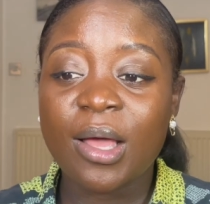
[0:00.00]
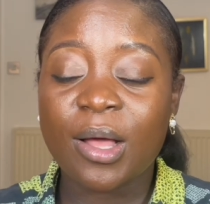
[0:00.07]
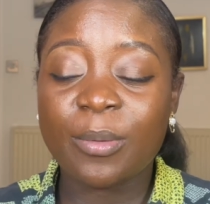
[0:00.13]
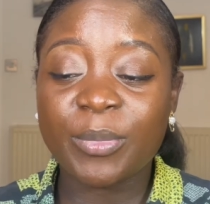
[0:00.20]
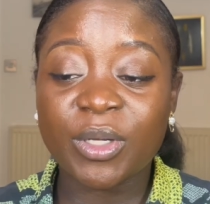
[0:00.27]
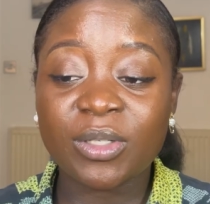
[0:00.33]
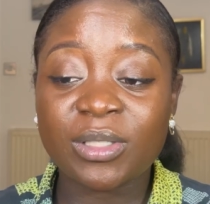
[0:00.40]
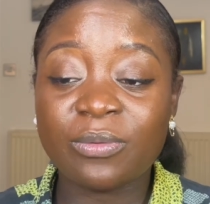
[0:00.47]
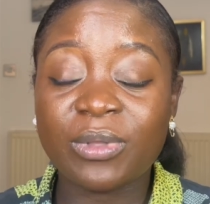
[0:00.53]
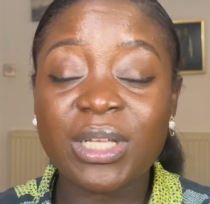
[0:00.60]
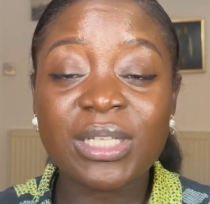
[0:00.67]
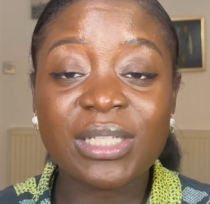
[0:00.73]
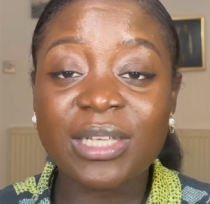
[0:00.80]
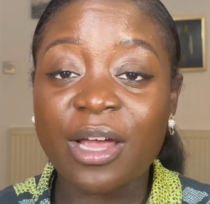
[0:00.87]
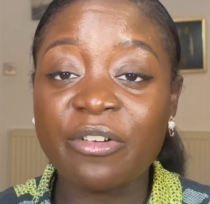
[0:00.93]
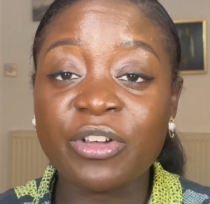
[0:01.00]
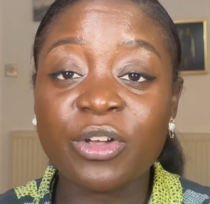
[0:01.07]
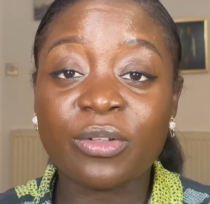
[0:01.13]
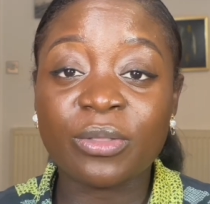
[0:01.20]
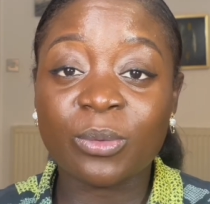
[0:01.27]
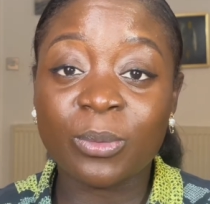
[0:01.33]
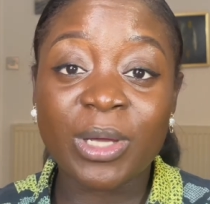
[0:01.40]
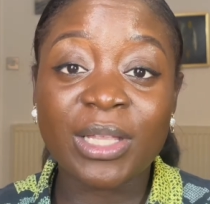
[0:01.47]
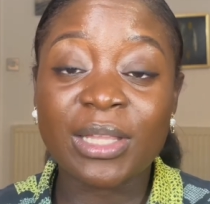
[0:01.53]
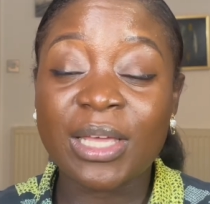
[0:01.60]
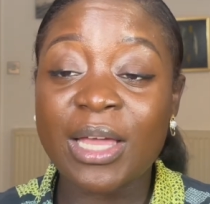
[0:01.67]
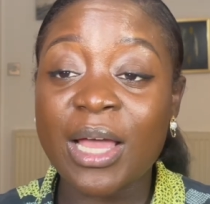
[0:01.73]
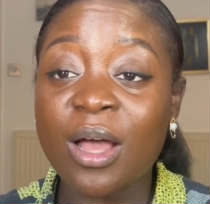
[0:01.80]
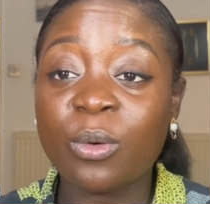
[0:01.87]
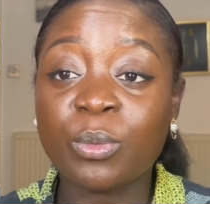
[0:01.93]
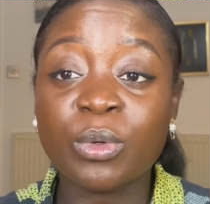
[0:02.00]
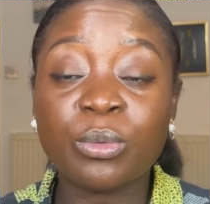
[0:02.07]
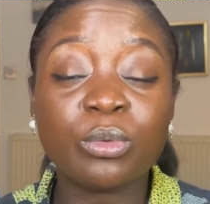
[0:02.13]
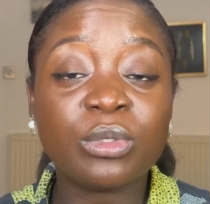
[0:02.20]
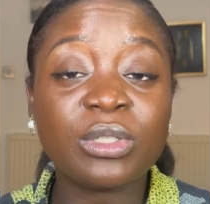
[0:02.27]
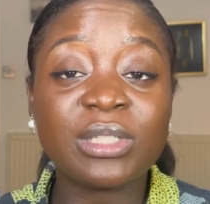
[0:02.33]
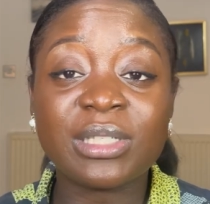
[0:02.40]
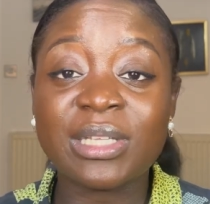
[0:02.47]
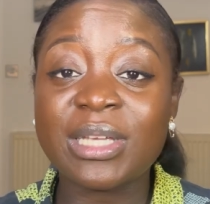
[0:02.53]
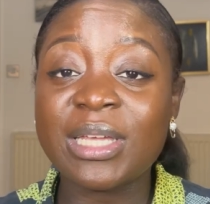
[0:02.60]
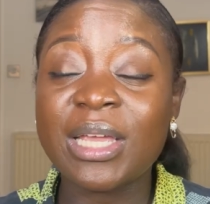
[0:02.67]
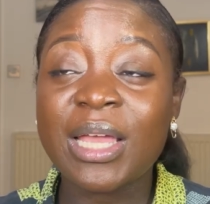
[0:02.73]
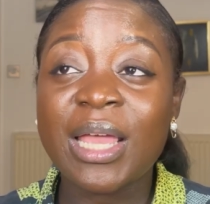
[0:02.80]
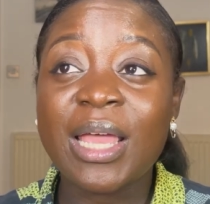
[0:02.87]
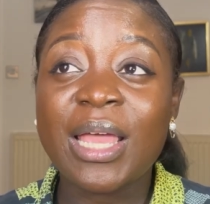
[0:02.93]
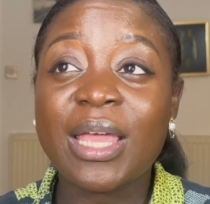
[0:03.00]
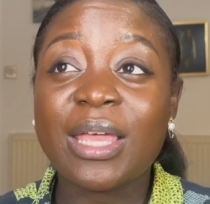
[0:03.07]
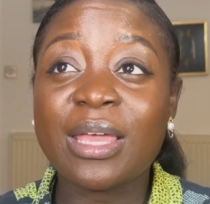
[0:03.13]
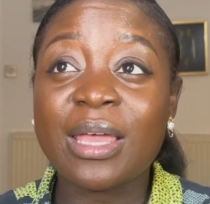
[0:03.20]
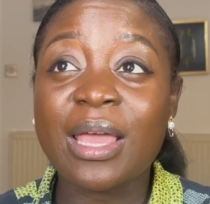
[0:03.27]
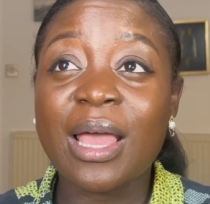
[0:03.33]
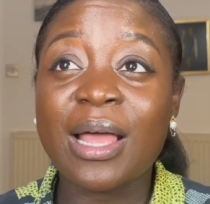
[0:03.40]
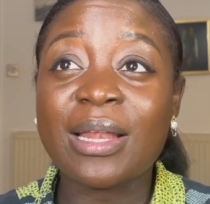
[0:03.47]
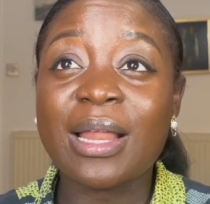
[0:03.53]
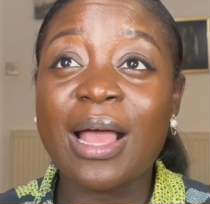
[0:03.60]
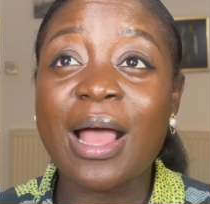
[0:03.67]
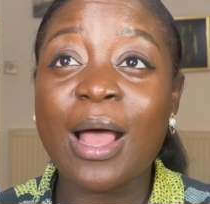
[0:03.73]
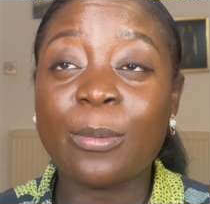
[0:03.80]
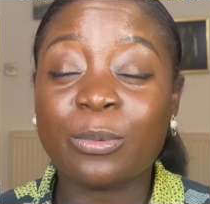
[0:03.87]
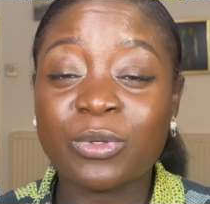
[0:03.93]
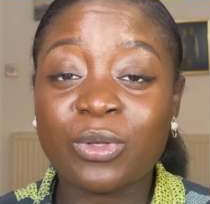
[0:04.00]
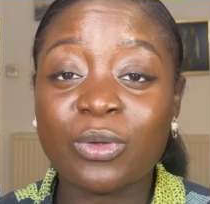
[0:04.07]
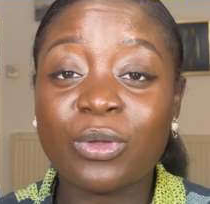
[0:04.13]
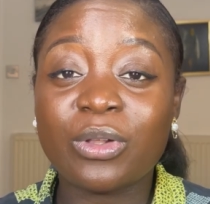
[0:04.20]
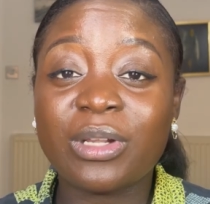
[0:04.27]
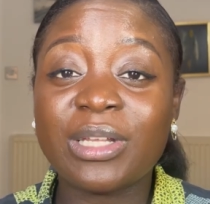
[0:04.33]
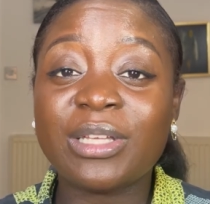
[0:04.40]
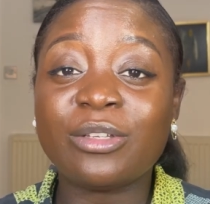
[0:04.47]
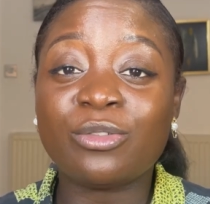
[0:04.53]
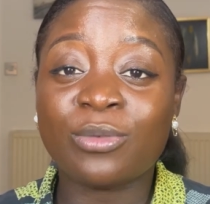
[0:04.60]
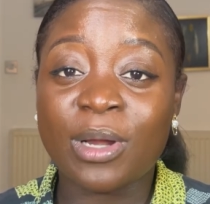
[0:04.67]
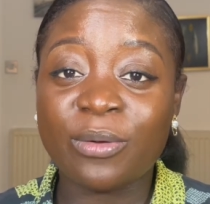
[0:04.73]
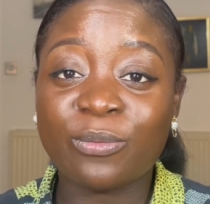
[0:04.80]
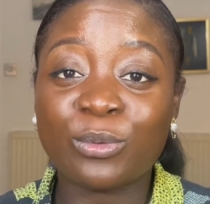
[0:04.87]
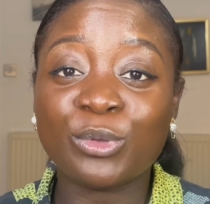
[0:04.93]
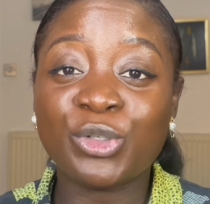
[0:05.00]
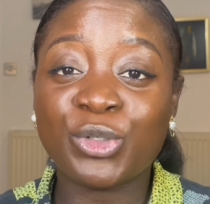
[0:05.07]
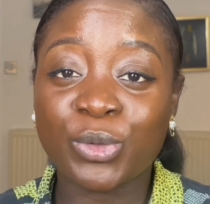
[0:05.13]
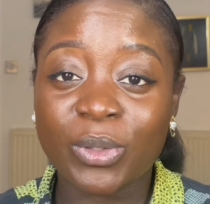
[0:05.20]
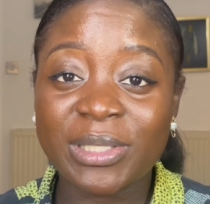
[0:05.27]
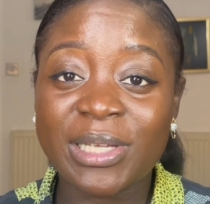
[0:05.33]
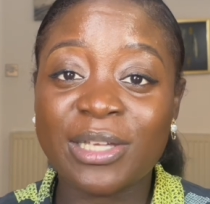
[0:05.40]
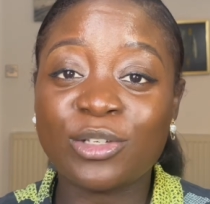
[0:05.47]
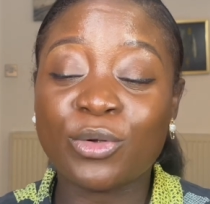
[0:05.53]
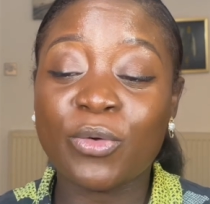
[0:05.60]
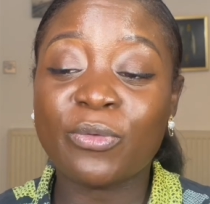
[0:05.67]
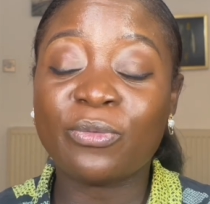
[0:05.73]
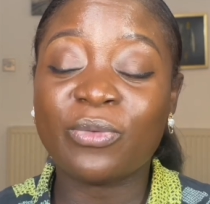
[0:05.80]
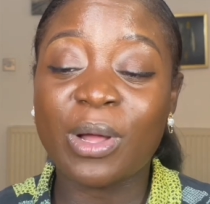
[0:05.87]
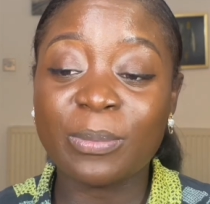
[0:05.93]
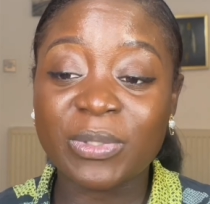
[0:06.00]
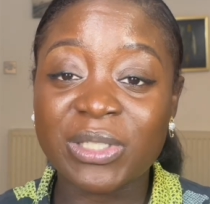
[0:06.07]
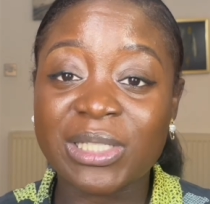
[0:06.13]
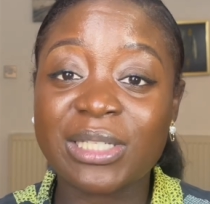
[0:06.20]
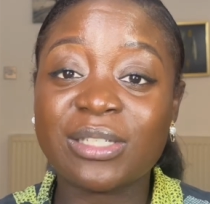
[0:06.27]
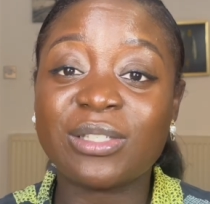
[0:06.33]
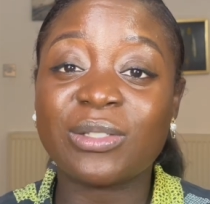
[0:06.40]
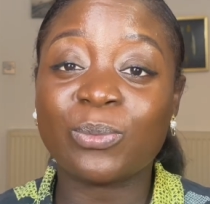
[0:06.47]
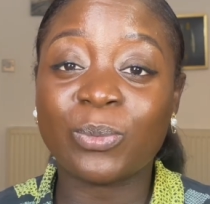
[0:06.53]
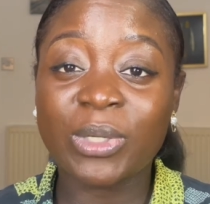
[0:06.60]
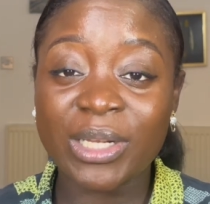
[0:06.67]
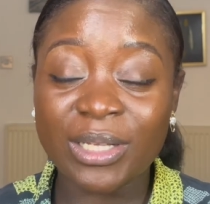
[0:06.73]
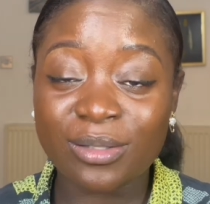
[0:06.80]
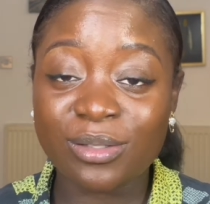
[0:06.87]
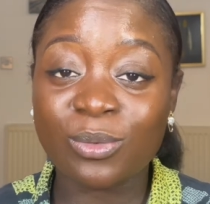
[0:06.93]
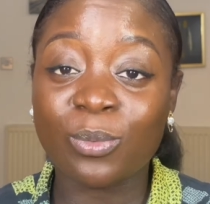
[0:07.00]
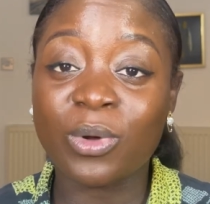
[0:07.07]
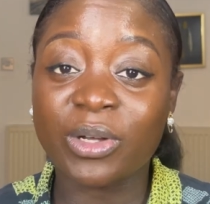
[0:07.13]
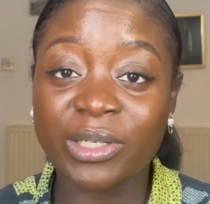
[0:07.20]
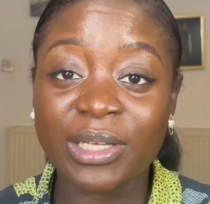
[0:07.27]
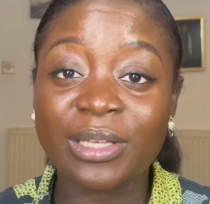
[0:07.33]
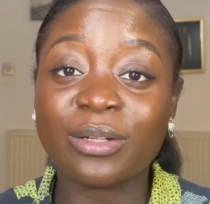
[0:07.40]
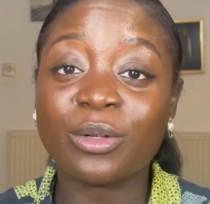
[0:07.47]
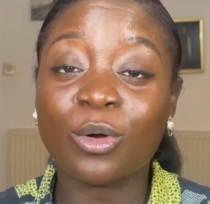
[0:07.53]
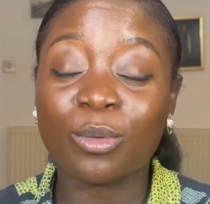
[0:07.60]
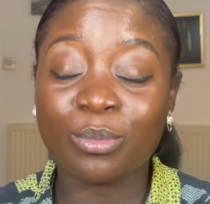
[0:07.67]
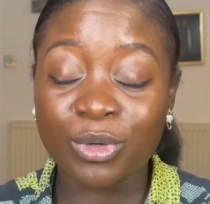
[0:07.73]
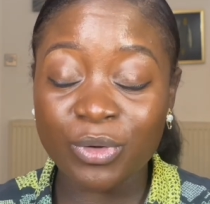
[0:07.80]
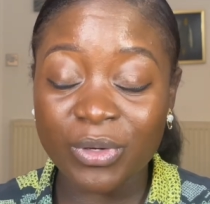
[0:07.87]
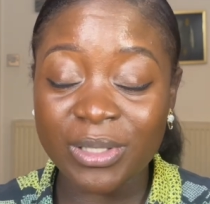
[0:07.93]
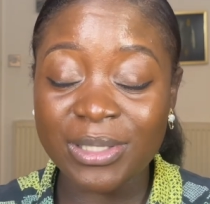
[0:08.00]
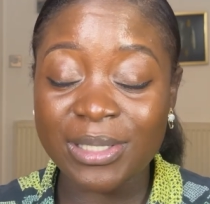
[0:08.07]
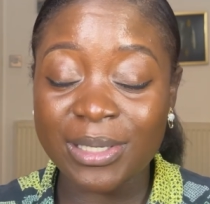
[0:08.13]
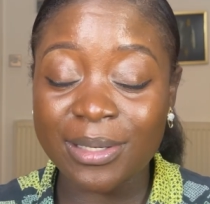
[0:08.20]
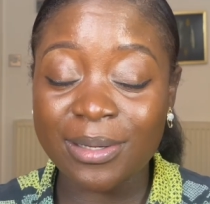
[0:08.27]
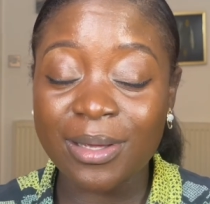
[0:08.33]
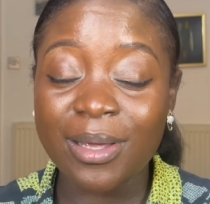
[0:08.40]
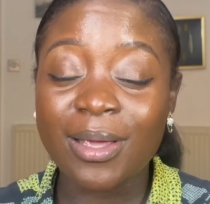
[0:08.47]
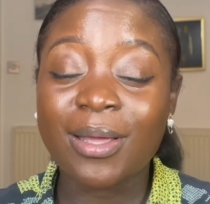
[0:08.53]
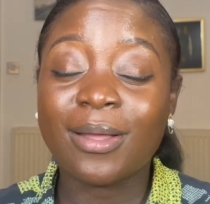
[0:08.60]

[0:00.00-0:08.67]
because if things carry on the way they are, we would see an absolutely dreadful shortage of pharmacists willing to work in community.